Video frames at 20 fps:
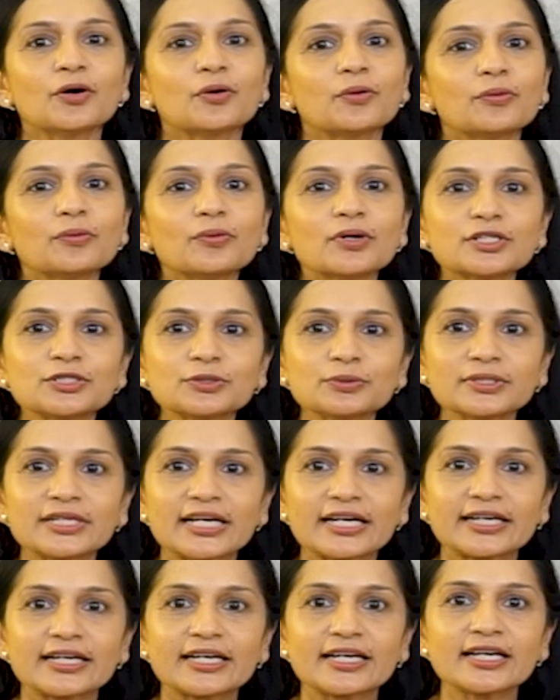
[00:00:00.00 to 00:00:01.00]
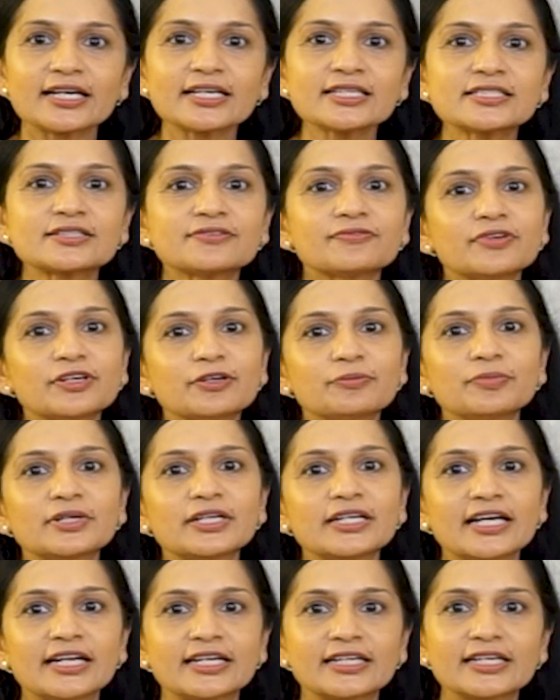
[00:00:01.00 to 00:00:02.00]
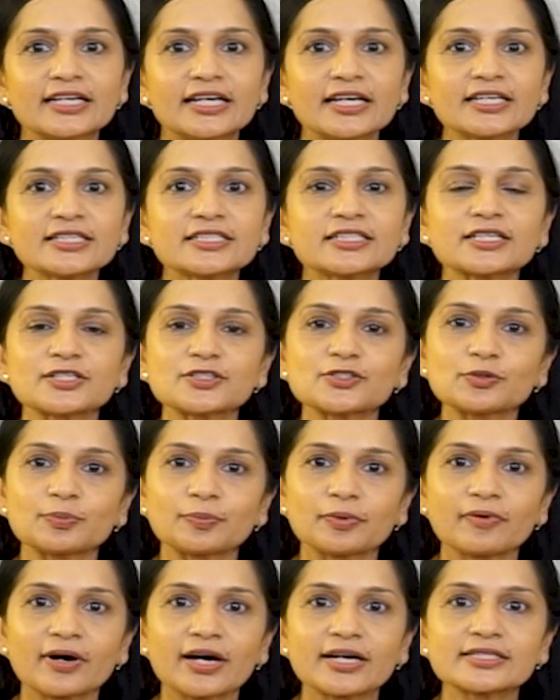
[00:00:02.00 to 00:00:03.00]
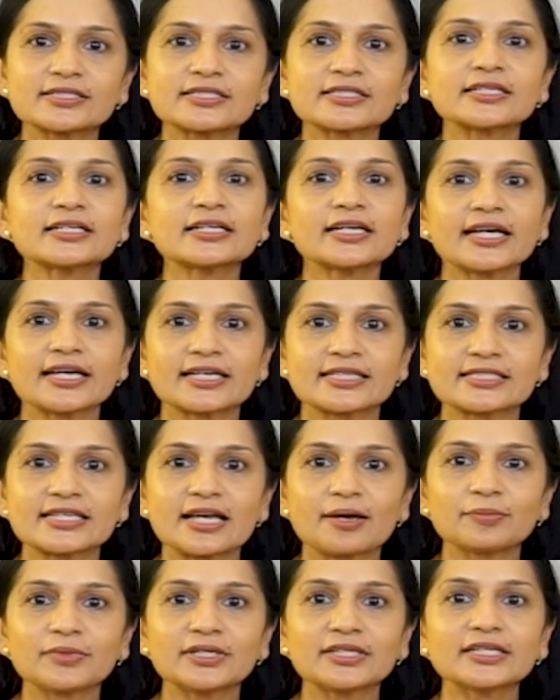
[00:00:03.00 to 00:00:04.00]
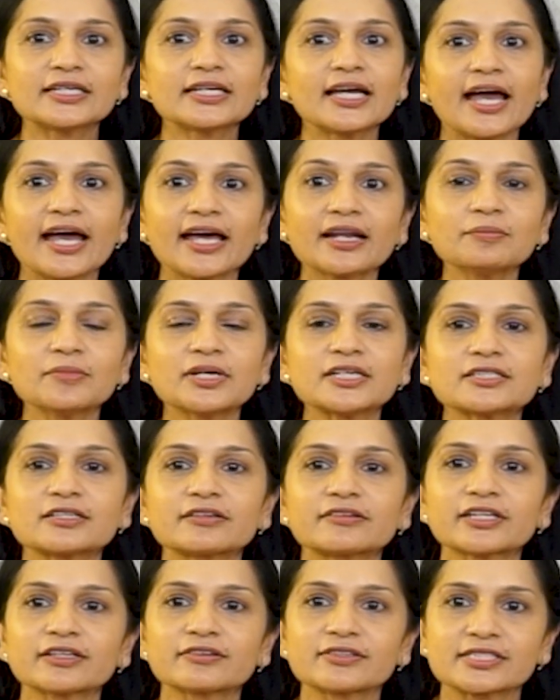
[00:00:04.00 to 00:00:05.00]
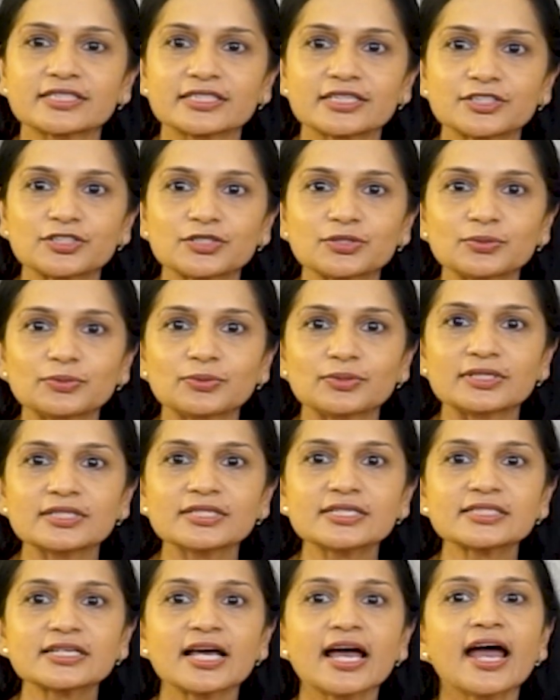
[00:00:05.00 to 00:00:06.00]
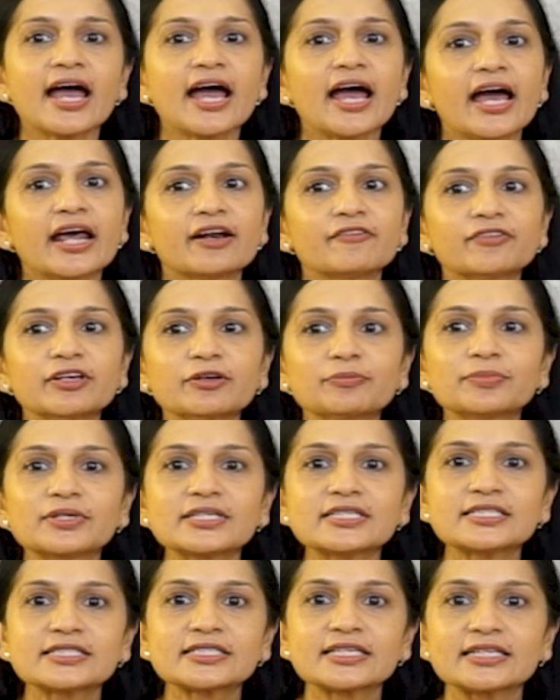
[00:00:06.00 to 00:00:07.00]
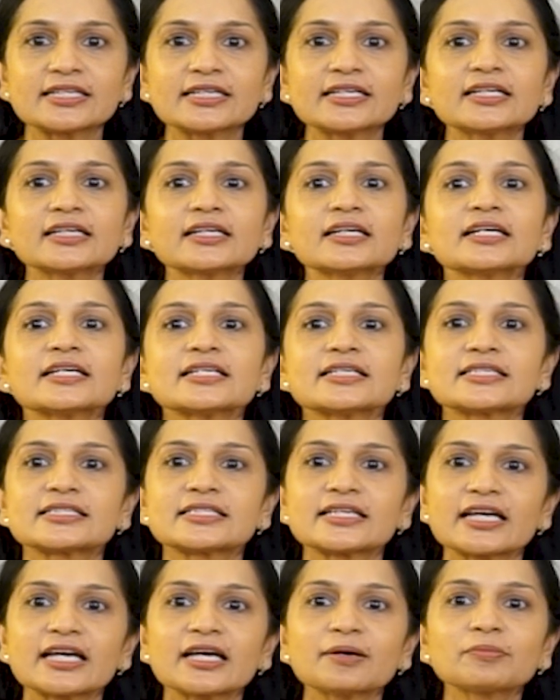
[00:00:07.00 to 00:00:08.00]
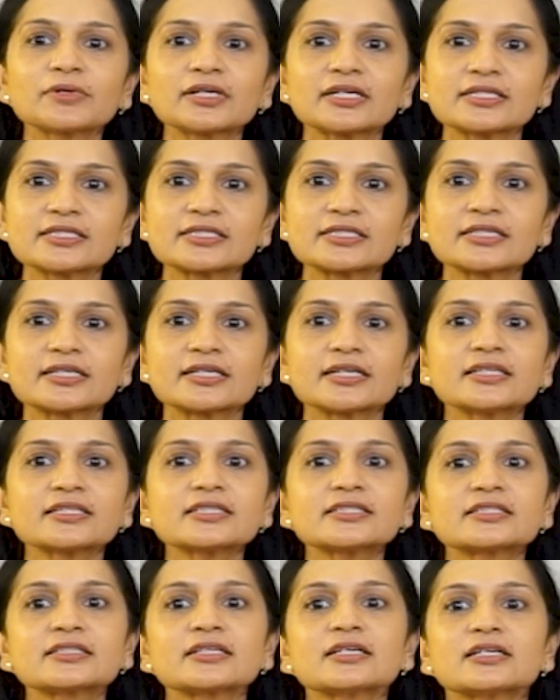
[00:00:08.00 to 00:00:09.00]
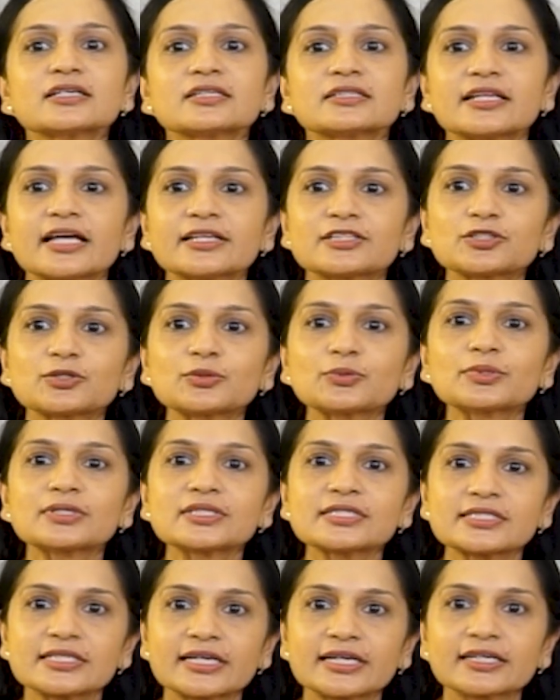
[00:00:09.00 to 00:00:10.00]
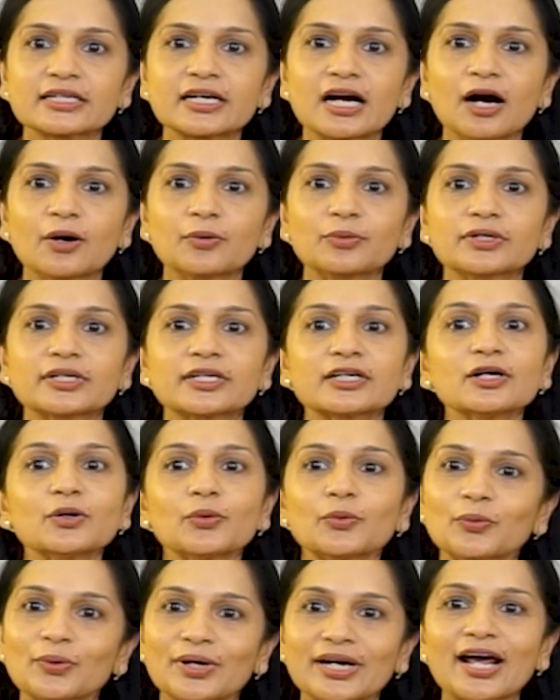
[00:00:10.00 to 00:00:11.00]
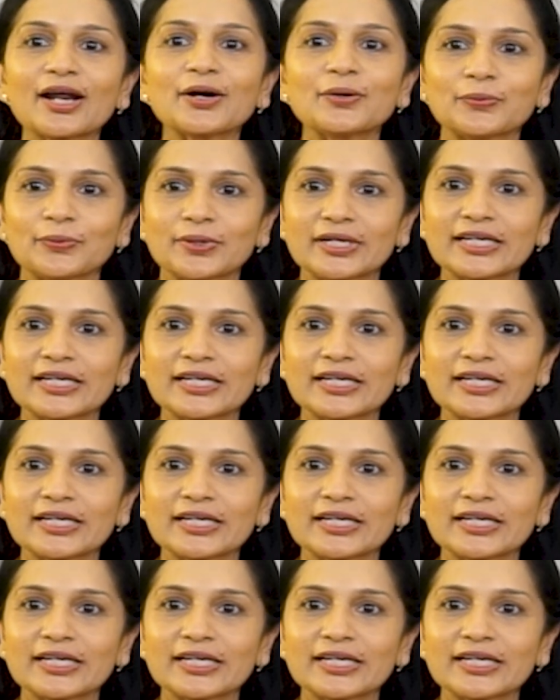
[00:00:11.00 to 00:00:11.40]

Over 2 decades, we've been engaged in supervising, examining, and mentoring research students, and we've been seeing same concerns that students encounter over and over